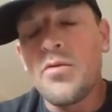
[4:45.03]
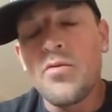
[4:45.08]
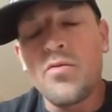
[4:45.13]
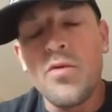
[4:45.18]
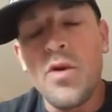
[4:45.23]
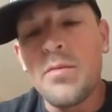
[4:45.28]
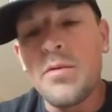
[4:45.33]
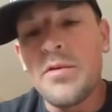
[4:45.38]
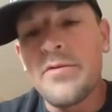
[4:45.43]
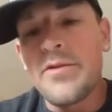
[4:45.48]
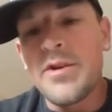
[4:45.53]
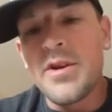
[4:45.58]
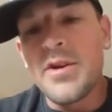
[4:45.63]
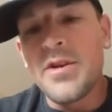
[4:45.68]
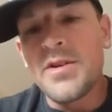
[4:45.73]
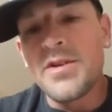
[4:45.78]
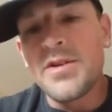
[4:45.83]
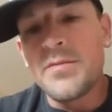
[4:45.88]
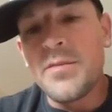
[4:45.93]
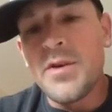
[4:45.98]
The rub of it
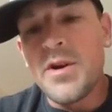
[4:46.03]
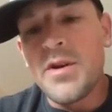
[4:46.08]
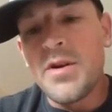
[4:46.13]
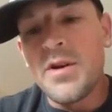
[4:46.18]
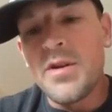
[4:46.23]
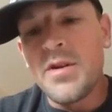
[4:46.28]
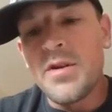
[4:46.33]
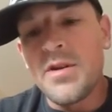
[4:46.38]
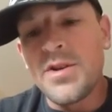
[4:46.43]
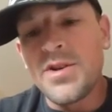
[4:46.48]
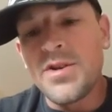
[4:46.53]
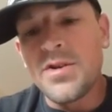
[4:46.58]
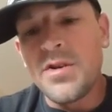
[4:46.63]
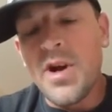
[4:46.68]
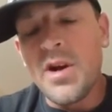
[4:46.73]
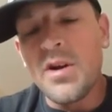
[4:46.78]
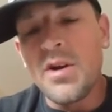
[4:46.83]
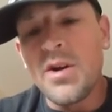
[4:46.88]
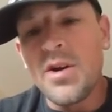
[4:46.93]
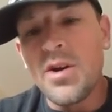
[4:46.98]
is, America, that
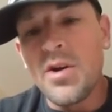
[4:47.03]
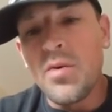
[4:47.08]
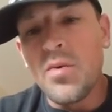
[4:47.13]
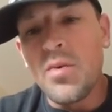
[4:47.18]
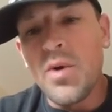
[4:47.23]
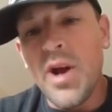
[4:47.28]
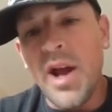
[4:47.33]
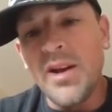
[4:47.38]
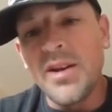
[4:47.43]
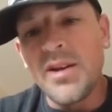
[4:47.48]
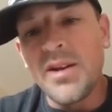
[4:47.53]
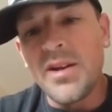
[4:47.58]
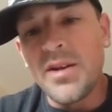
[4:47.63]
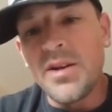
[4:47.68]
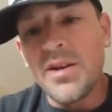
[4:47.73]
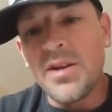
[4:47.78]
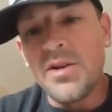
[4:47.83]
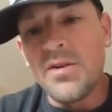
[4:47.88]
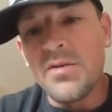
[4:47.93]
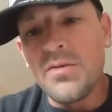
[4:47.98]
you're not going to know what I
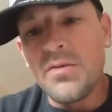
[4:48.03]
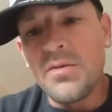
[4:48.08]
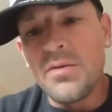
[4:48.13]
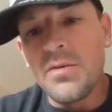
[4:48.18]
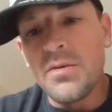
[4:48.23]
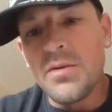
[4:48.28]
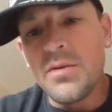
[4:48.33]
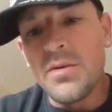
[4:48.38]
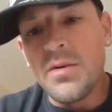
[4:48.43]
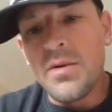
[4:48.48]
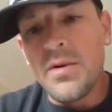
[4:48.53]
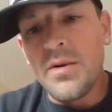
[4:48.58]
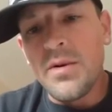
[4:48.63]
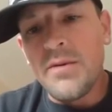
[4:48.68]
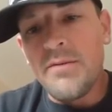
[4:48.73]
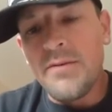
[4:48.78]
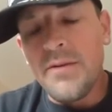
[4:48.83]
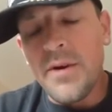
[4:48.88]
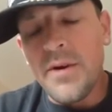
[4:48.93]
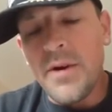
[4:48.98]
did to you
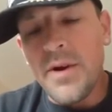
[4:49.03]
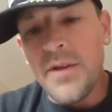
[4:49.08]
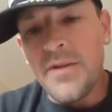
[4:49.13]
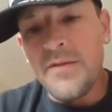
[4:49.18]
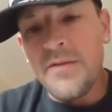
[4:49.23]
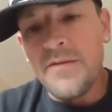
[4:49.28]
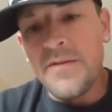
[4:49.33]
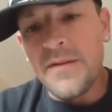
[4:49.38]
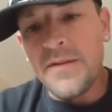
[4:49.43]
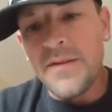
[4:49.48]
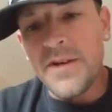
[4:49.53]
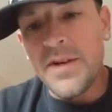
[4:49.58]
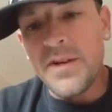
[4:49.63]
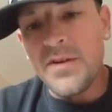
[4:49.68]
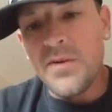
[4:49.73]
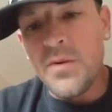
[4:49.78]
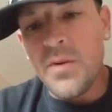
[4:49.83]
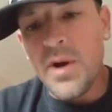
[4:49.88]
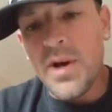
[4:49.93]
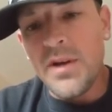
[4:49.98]
for another
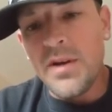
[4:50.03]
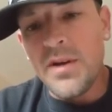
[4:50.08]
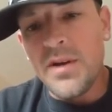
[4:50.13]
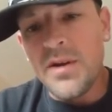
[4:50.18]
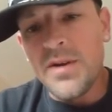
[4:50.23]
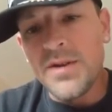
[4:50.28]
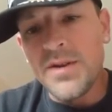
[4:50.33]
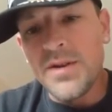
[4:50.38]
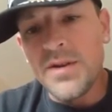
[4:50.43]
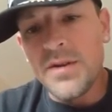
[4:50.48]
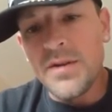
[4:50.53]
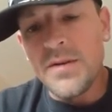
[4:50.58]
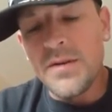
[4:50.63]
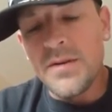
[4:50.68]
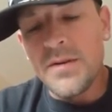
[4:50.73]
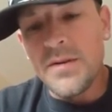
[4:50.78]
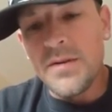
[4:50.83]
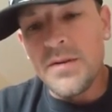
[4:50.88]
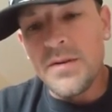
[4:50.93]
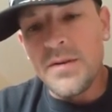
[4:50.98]
15, 20 years.
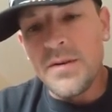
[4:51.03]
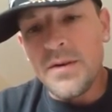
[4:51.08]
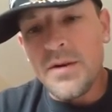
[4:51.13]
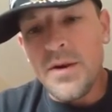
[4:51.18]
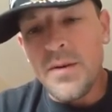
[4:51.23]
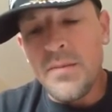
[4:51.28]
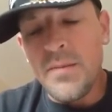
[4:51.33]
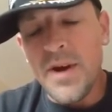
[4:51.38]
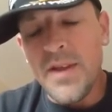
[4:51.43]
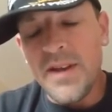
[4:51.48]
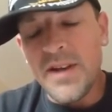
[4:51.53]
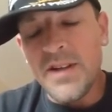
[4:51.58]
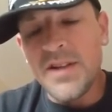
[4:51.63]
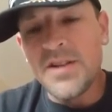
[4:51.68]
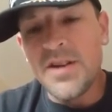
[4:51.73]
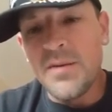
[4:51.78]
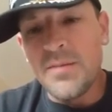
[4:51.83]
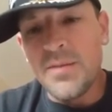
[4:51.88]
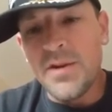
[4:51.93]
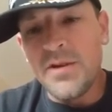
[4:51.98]
And by then
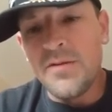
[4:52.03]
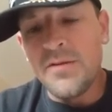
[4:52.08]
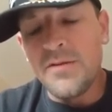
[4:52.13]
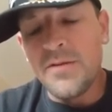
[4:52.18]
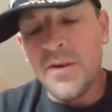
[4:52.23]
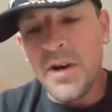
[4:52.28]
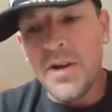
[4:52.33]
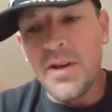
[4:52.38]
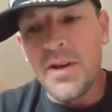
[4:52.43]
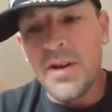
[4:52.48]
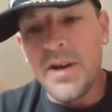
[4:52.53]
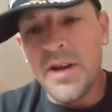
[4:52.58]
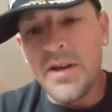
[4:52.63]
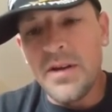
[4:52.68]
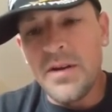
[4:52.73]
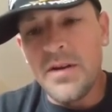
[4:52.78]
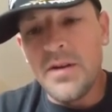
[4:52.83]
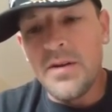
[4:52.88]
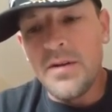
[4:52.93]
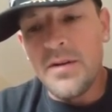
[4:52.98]
it's going to be too fucking
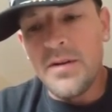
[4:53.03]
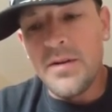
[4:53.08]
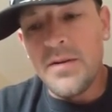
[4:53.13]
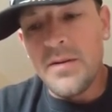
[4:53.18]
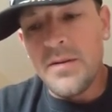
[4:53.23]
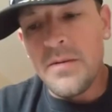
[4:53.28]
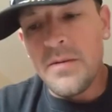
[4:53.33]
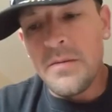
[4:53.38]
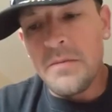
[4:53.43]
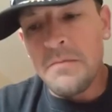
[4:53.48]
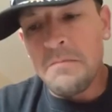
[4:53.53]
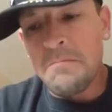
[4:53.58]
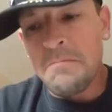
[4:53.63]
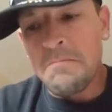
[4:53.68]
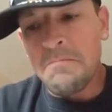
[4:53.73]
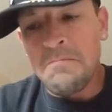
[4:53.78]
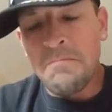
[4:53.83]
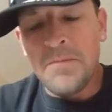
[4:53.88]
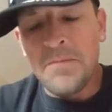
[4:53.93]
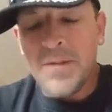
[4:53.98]
late.
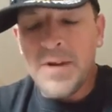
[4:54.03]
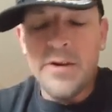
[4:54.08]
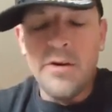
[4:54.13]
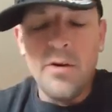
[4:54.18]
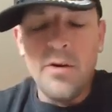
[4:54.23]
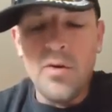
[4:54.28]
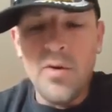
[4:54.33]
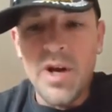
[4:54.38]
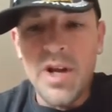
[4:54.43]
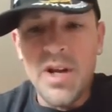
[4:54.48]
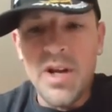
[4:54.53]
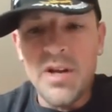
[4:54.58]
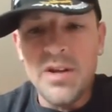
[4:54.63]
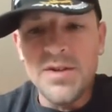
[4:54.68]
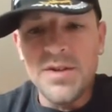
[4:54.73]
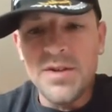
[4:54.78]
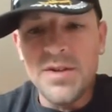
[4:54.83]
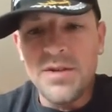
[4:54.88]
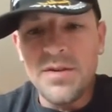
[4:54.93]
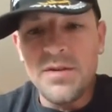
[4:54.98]
It already
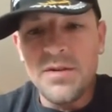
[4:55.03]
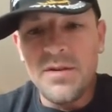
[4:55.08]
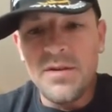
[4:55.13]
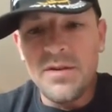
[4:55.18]
is.